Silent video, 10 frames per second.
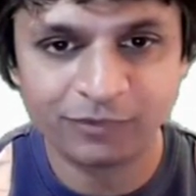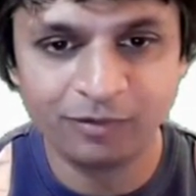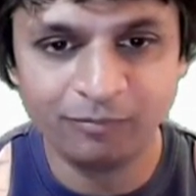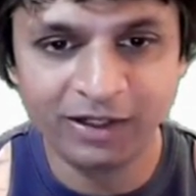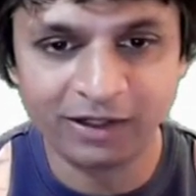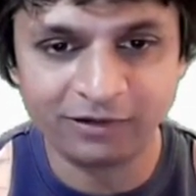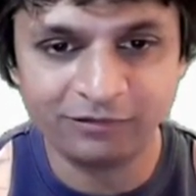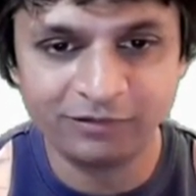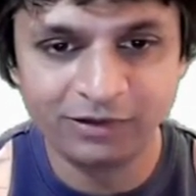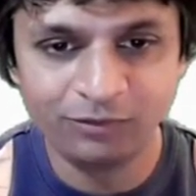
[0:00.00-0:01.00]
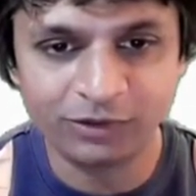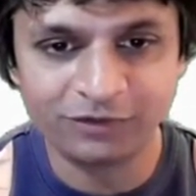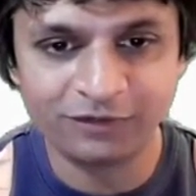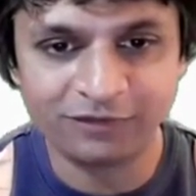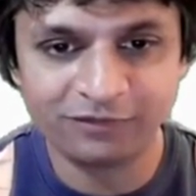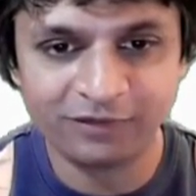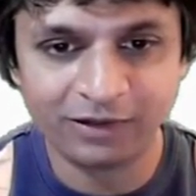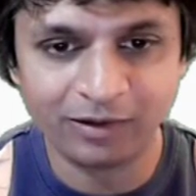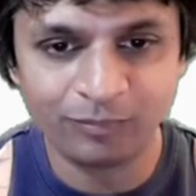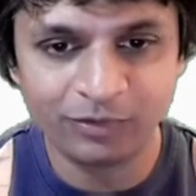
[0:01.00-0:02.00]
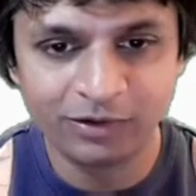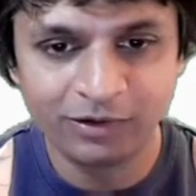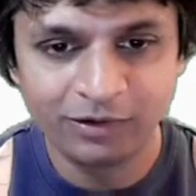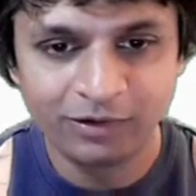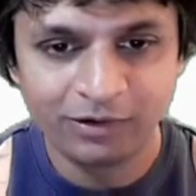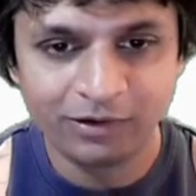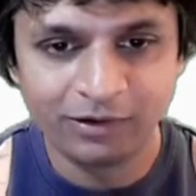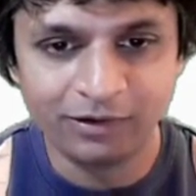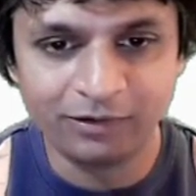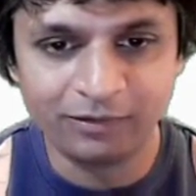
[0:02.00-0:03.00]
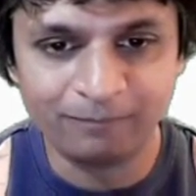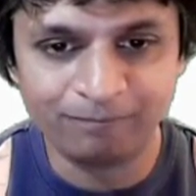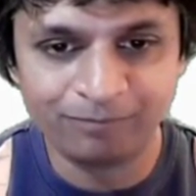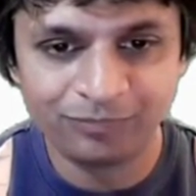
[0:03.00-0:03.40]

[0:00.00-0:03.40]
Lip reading: main activity, which just set up an